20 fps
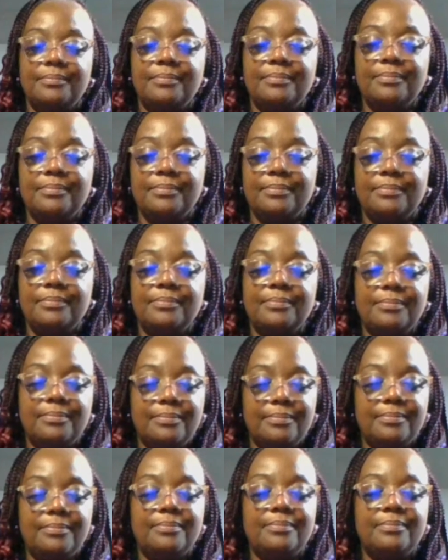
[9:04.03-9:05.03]

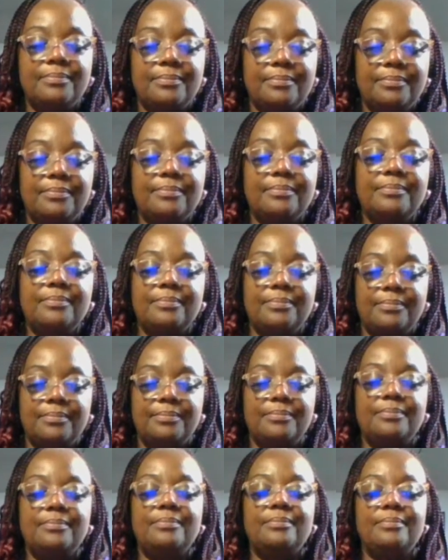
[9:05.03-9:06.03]

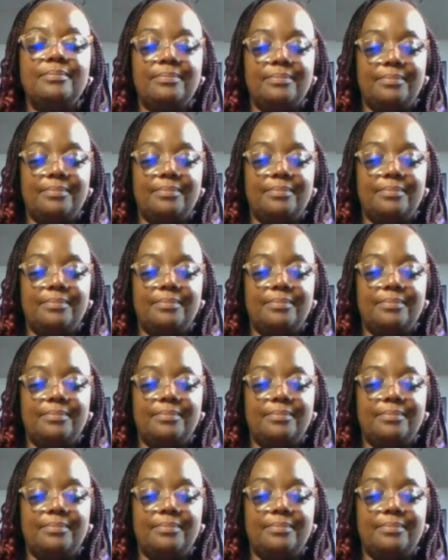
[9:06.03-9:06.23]
(not speaking)